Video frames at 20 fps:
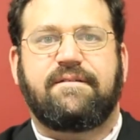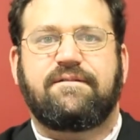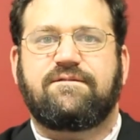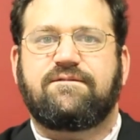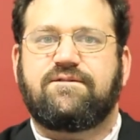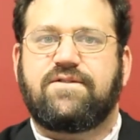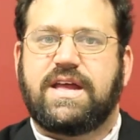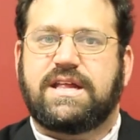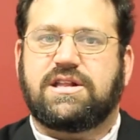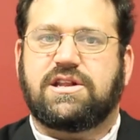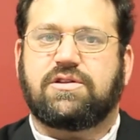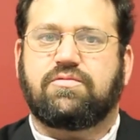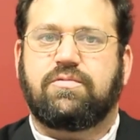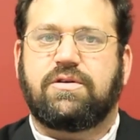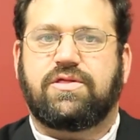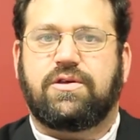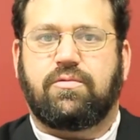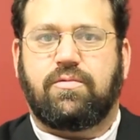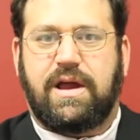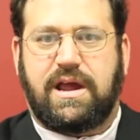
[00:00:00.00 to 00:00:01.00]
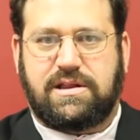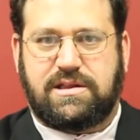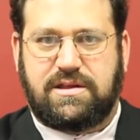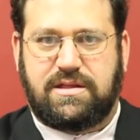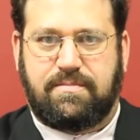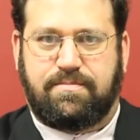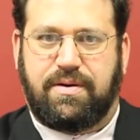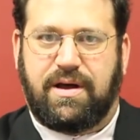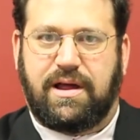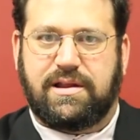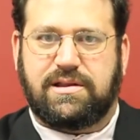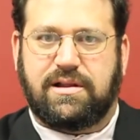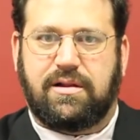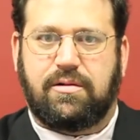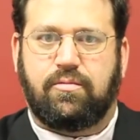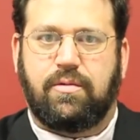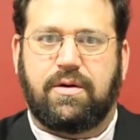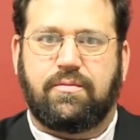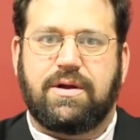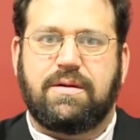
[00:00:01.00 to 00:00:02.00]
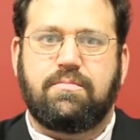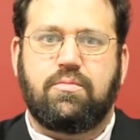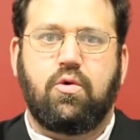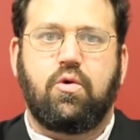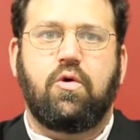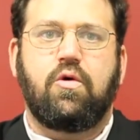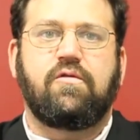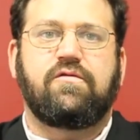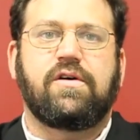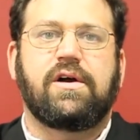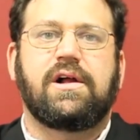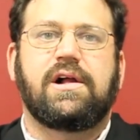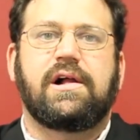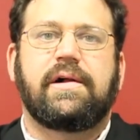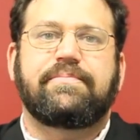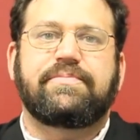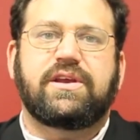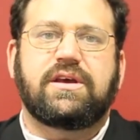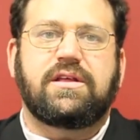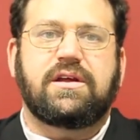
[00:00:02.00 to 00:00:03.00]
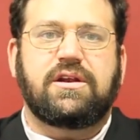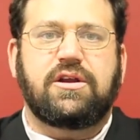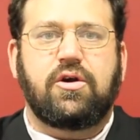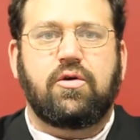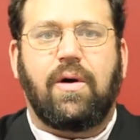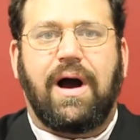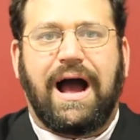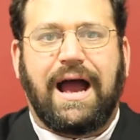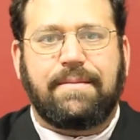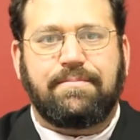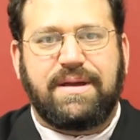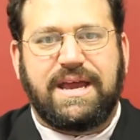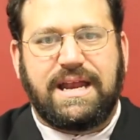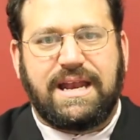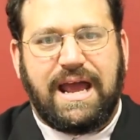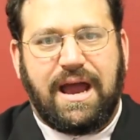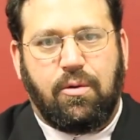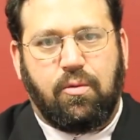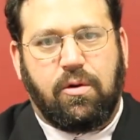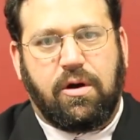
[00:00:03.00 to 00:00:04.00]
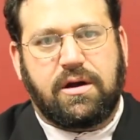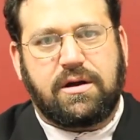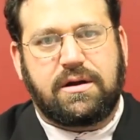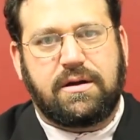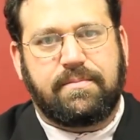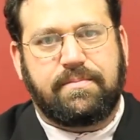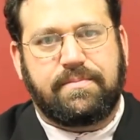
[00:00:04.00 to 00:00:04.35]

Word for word: fits with the rest of the puzzle when we move to the new IP network.